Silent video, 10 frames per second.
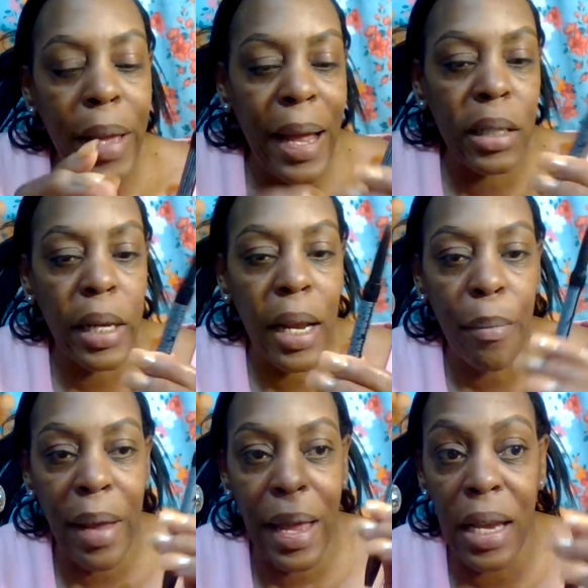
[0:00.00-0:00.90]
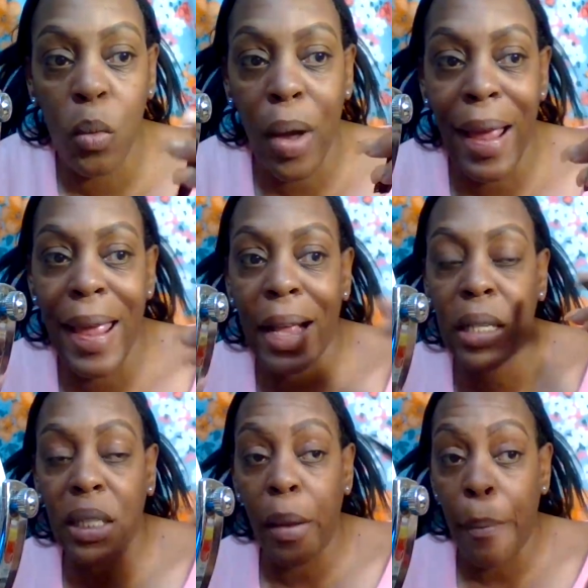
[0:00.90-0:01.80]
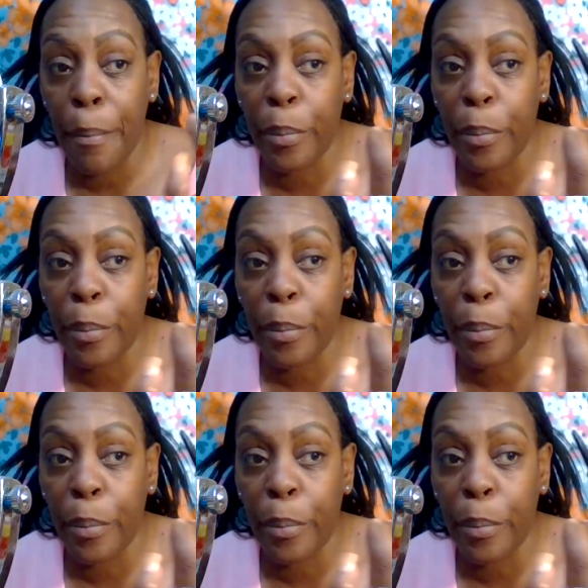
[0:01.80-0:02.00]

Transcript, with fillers: I take my NYX